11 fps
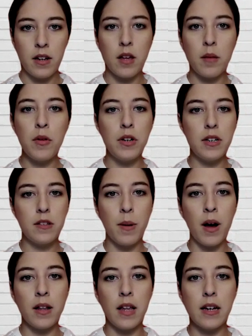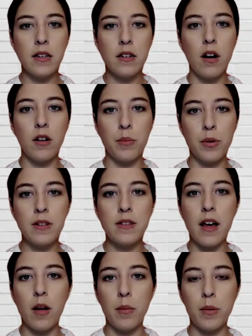Community Spotlight on Prince
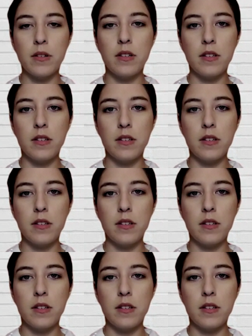Albert,